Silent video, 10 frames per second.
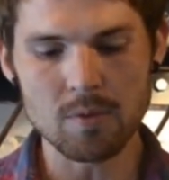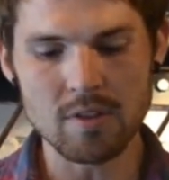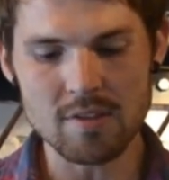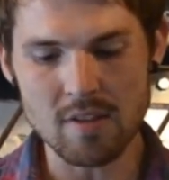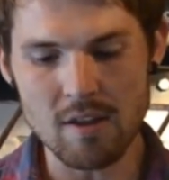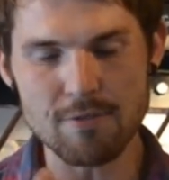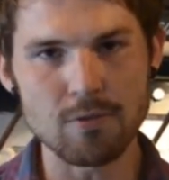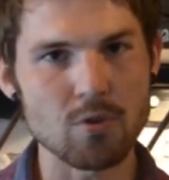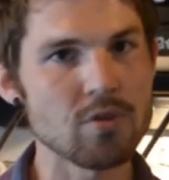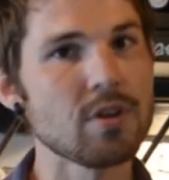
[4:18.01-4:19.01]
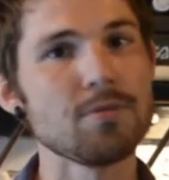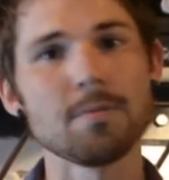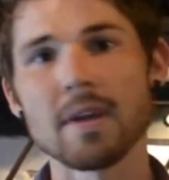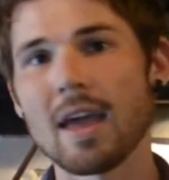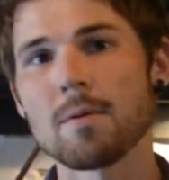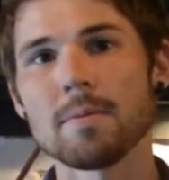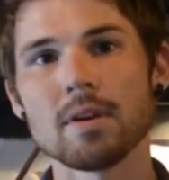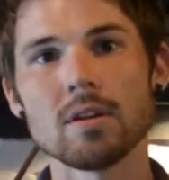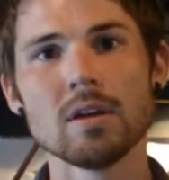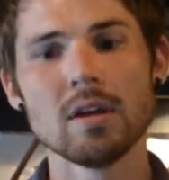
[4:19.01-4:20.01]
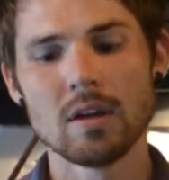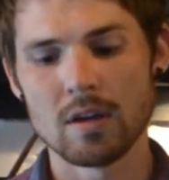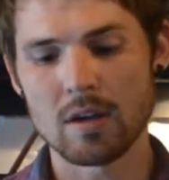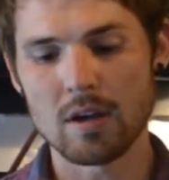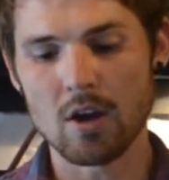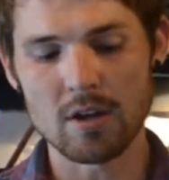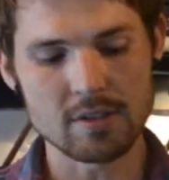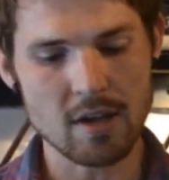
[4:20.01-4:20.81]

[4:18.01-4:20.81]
This nice floral note from the chamomile on